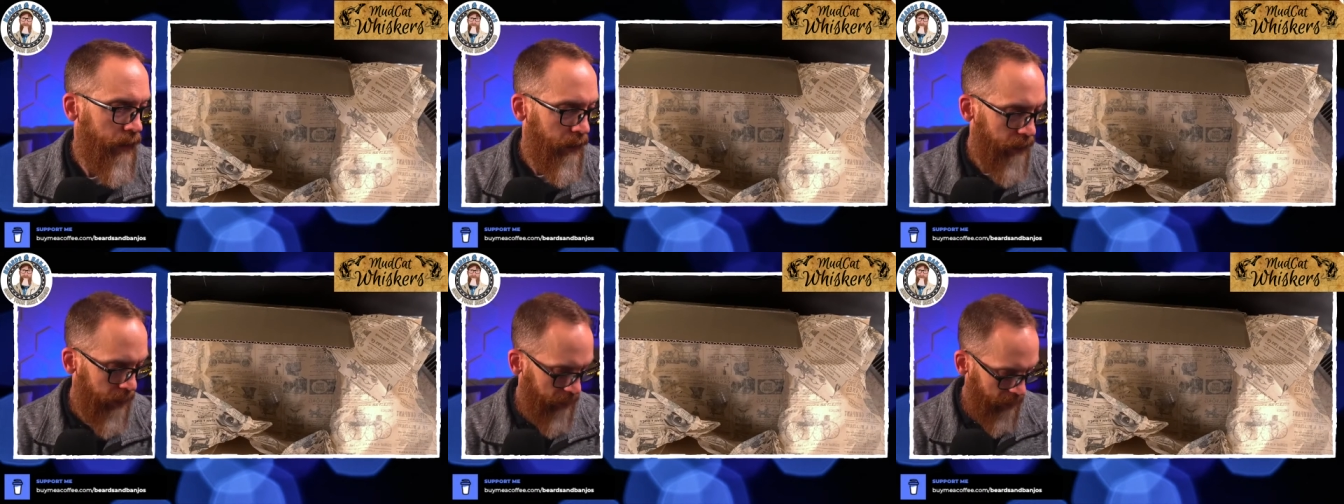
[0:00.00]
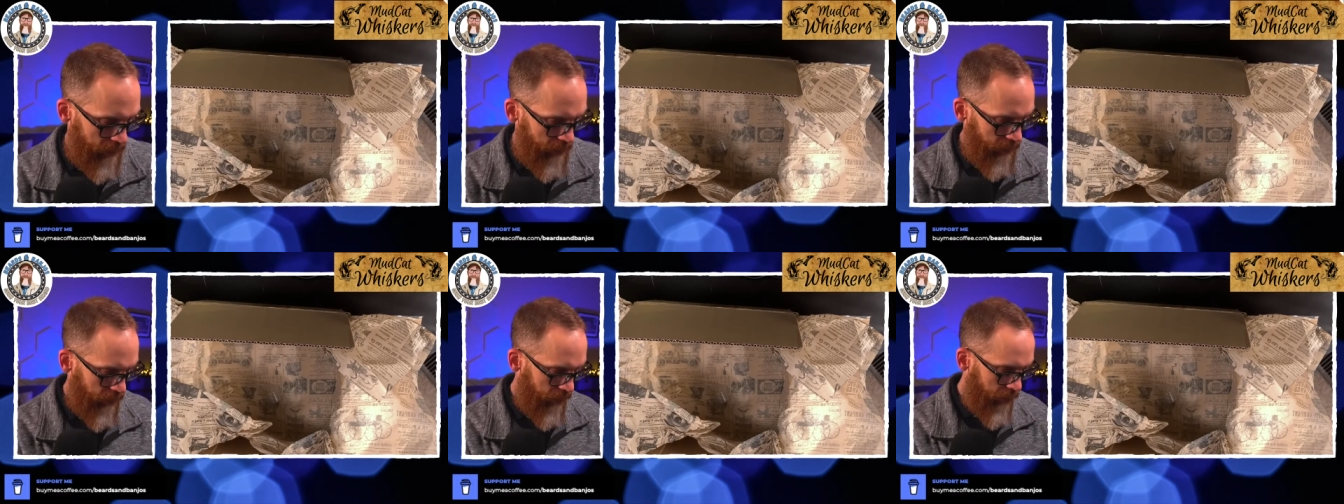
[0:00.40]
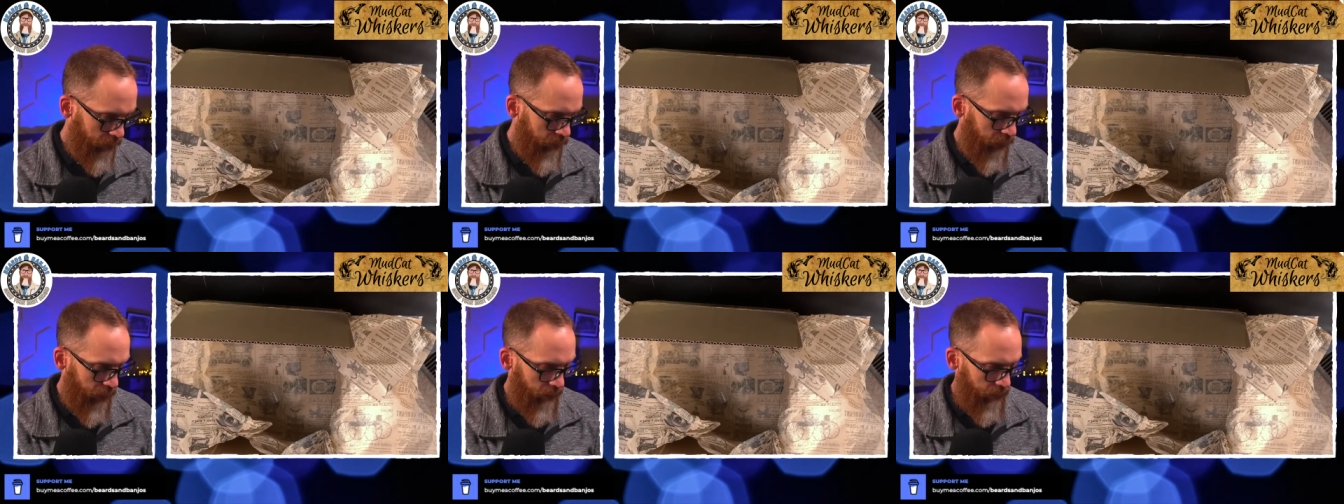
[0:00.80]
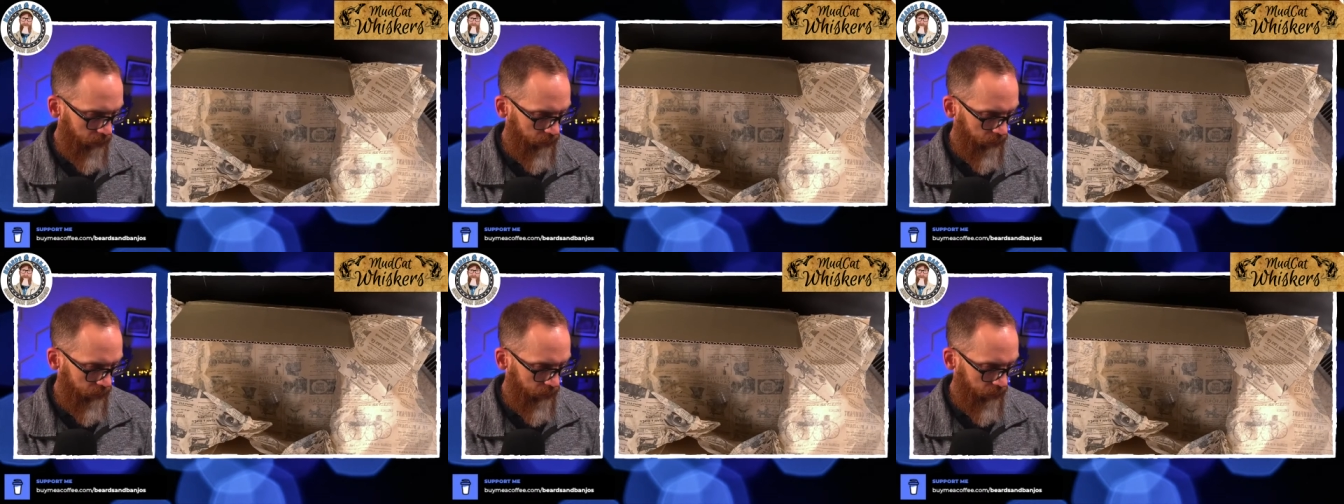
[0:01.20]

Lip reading: I think that's going to do well.